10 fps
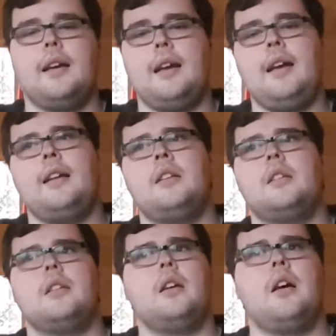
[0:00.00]

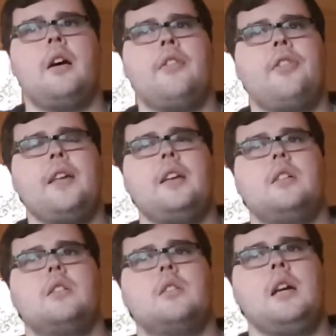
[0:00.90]
and I think
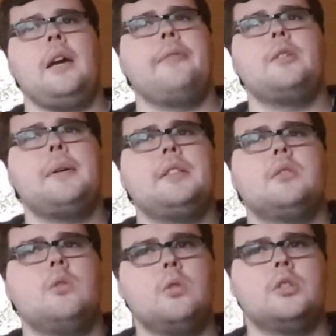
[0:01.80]
having to wait
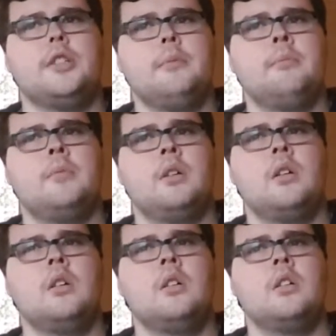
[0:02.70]
till autumn
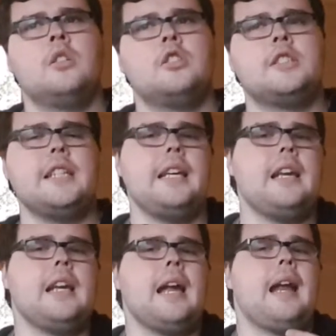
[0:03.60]
to
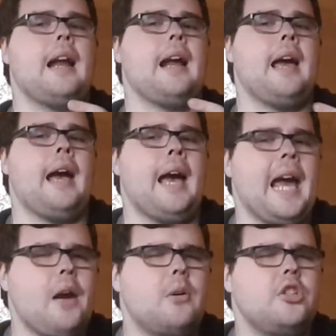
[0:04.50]
see
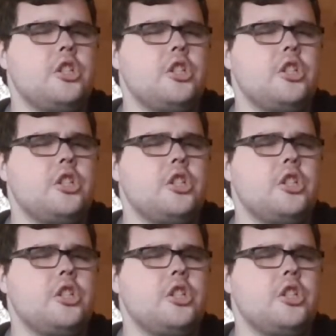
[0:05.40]
how